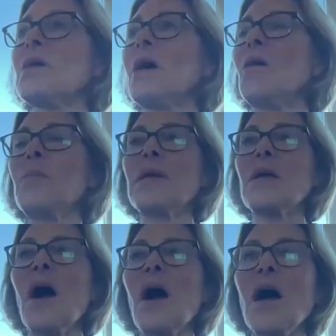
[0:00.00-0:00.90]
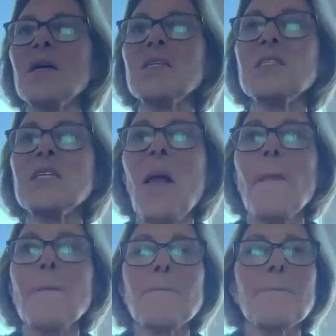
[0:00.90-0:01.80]
go because
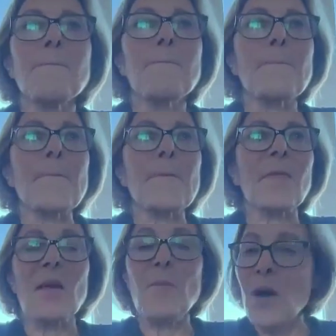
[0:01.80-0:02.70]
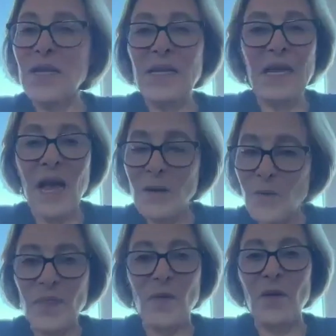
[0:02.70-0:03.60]
they want to get on
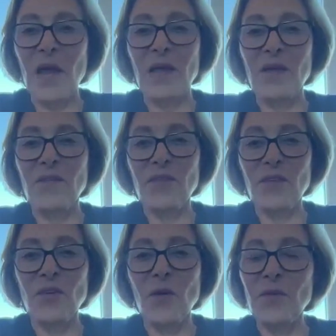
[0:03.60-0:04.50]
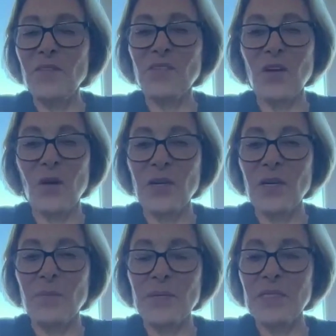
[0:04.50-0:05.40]
with their life. They've started
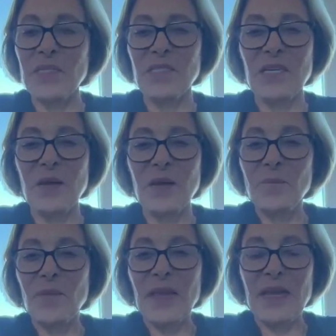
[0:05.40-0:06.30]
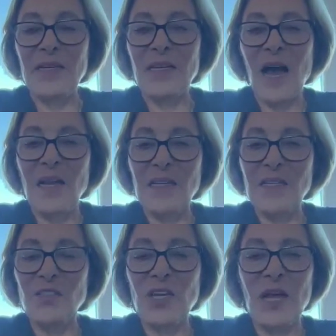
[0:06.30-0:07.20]
a business in
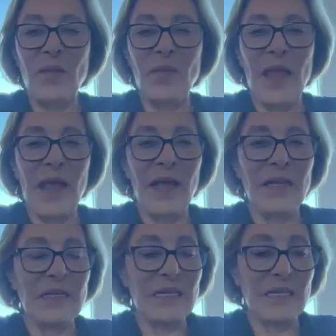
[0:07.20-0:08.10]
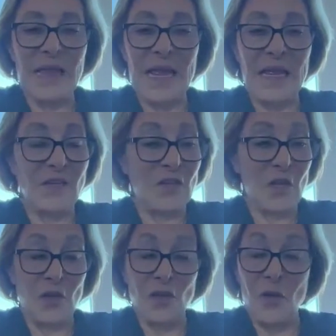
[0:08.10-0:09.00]
college, and they,
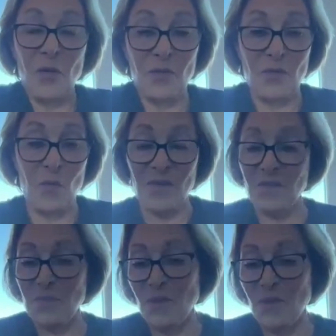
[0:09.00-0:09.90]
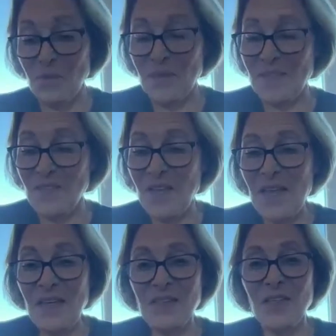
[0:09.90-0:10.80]
one of them told me
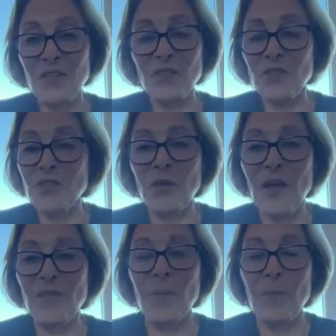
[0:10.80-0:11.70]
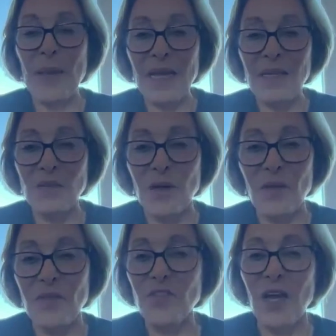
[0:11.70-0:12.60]
he said, "You just don't have the
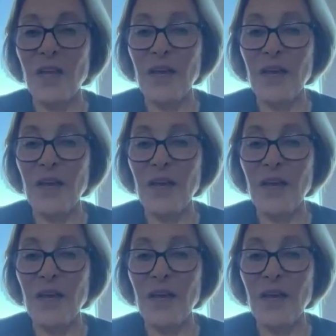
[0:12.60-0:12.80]
bandwidth." John